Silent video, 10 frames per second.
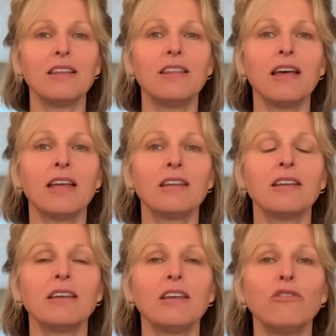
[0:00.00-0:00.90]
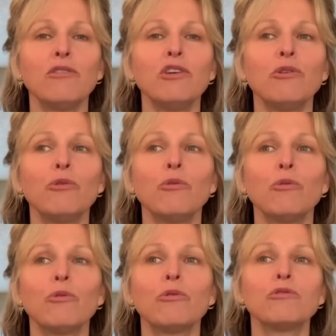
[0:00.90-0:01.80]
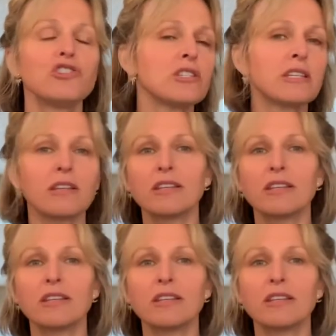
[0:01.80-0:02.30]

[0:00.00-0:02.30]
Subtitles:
than if you just